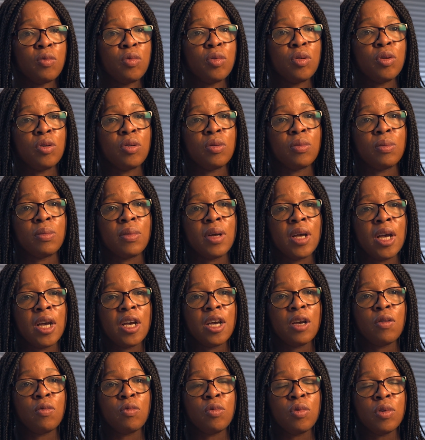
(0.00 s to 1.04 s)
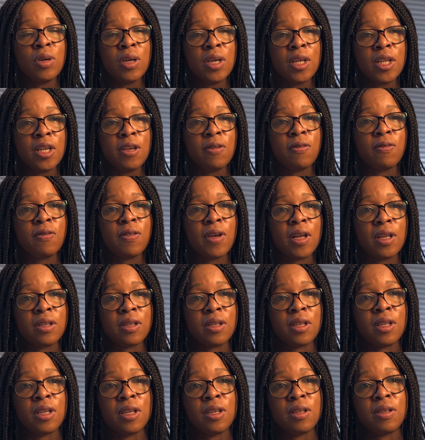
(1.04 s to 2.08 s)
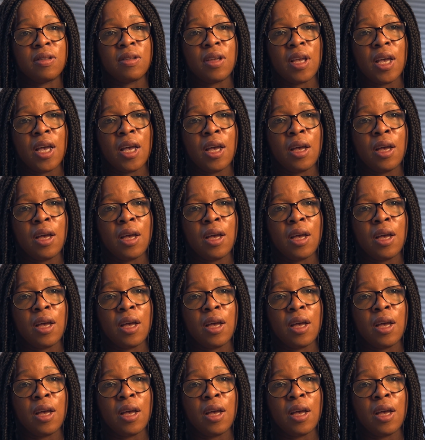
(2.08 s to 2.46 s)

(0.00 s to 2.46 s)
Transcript: room, it really felt that